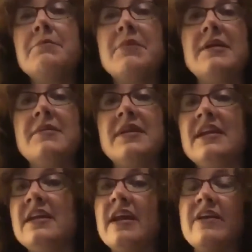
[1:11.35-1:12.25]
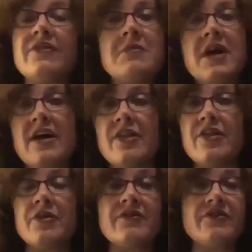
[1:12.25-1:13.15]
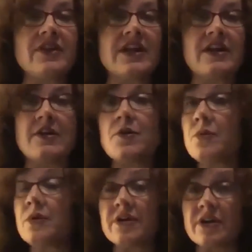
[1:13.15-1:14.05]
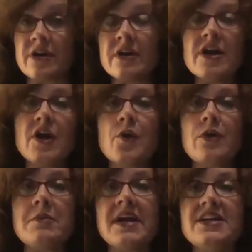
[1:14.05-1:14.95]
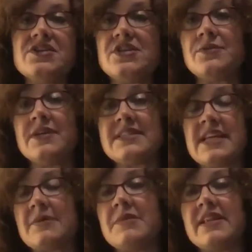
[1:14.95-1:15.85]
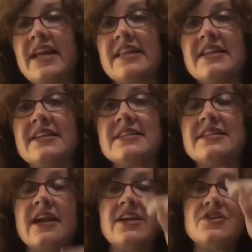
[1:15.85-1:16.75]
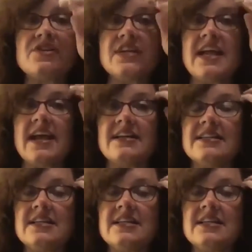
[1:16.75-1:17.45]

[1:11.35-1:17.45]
maybe every month or every quarter, we might do a segment like this. I usually get,